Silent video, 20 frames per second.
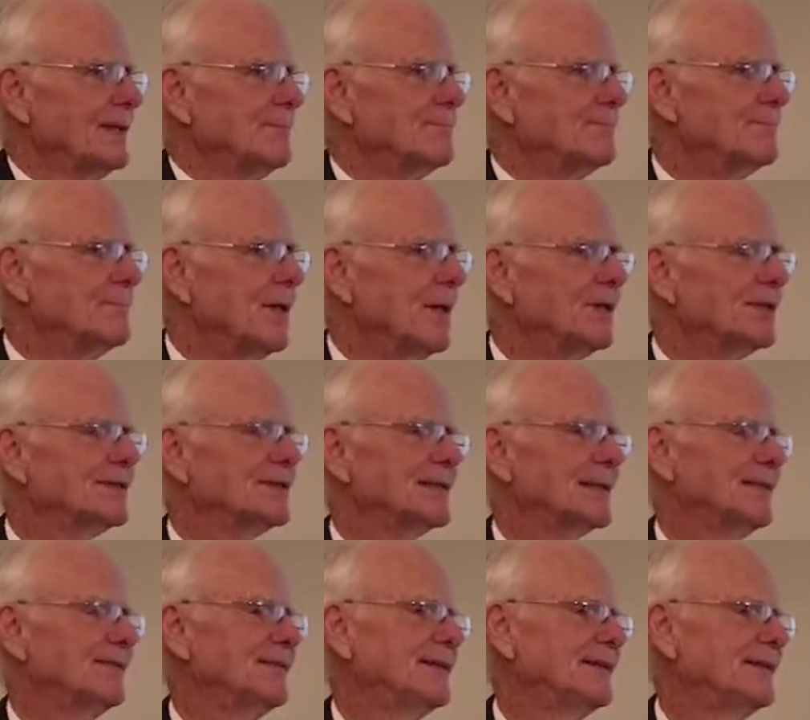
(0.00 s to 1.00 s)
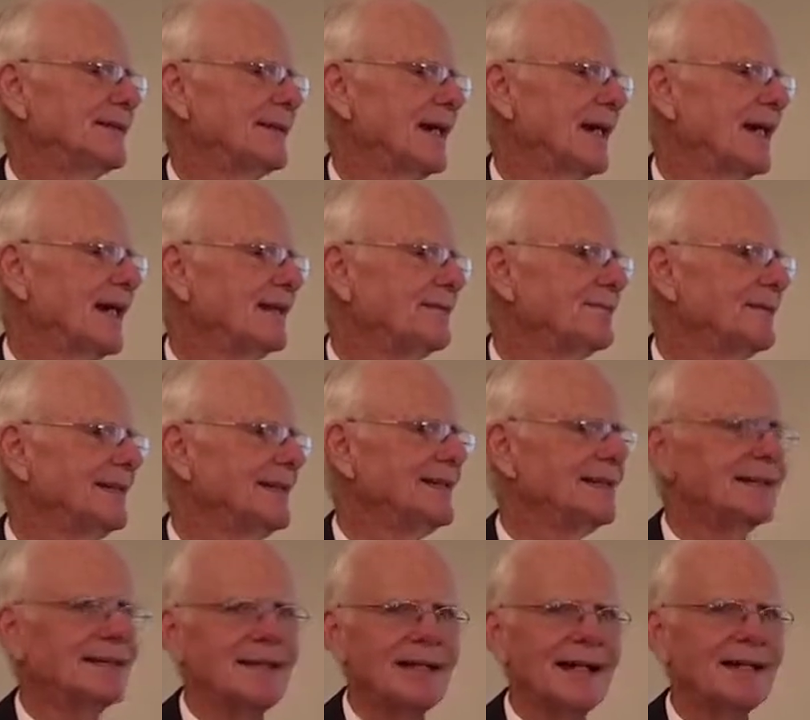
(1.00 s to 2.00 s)
most of the time he
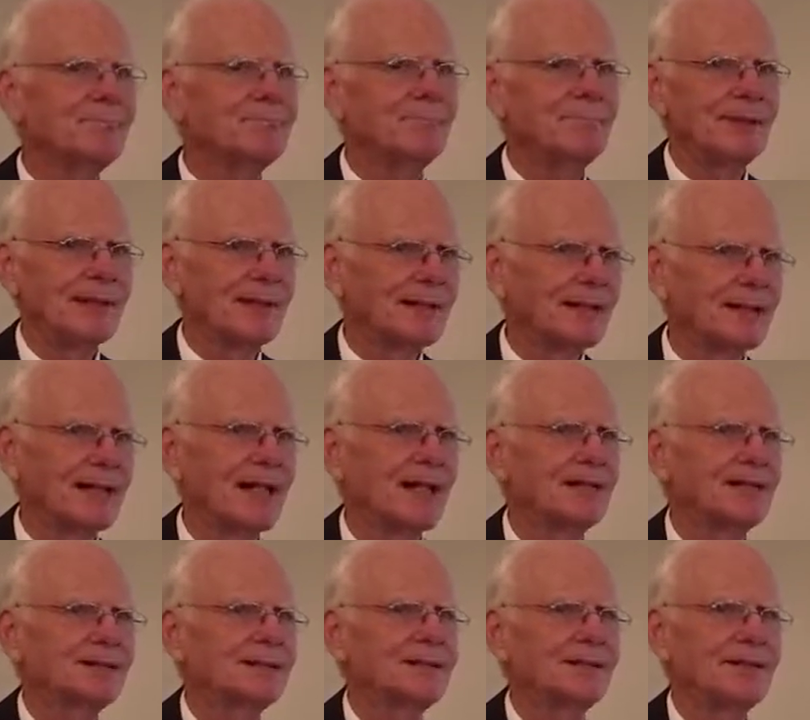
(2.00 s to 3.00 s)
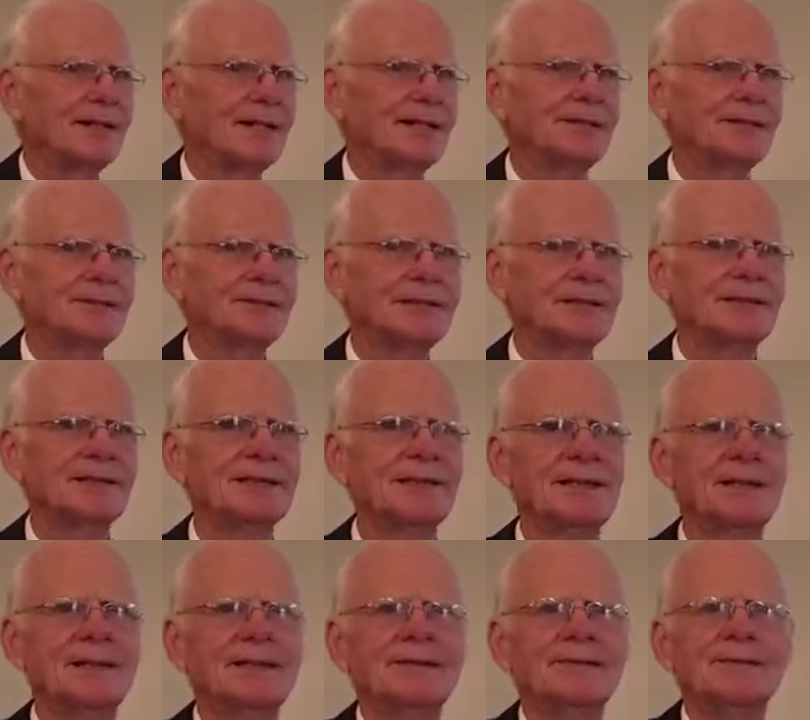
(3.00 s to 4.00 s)
did not pick college graduates.
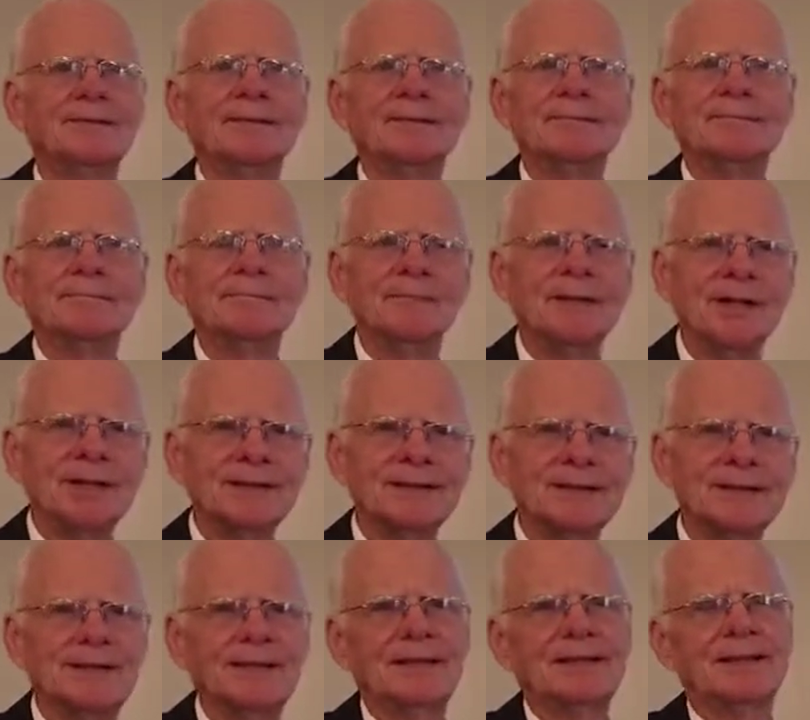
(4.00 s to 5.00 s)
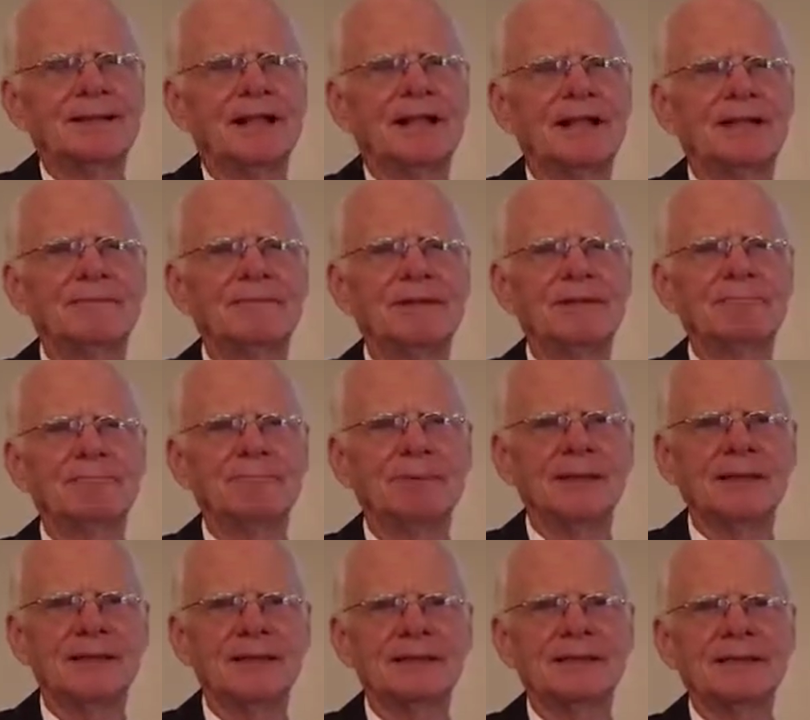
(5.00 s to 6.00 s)
Most of the time he
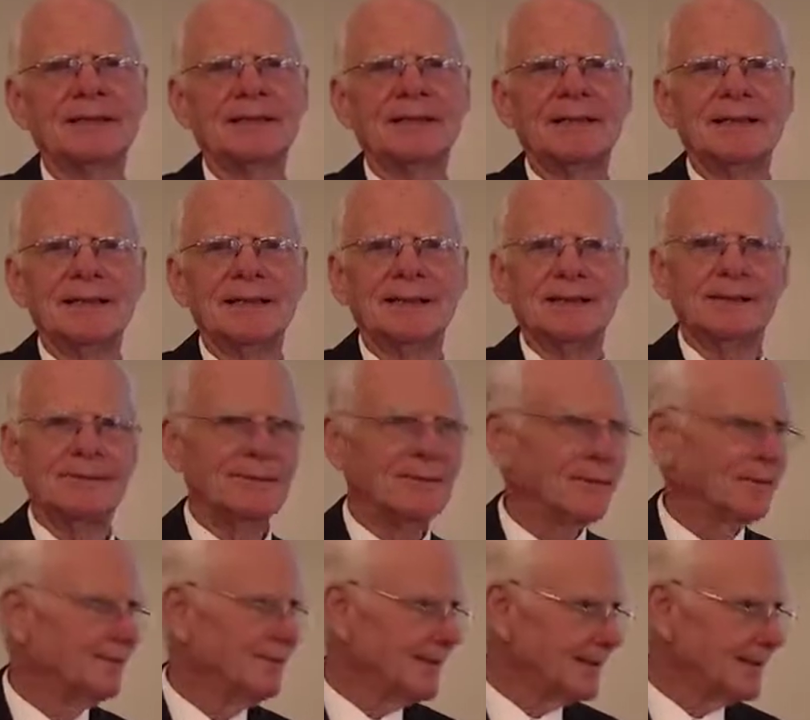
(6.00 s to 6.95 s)
picked what we